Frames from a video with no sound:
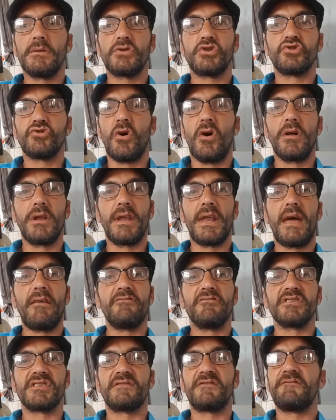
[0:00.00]
trial and
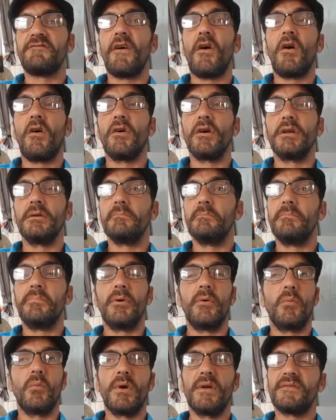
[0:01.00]
error is fine,
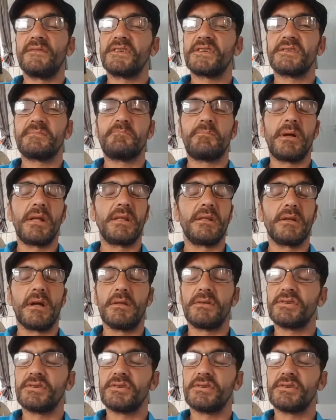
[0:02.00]
but we've spent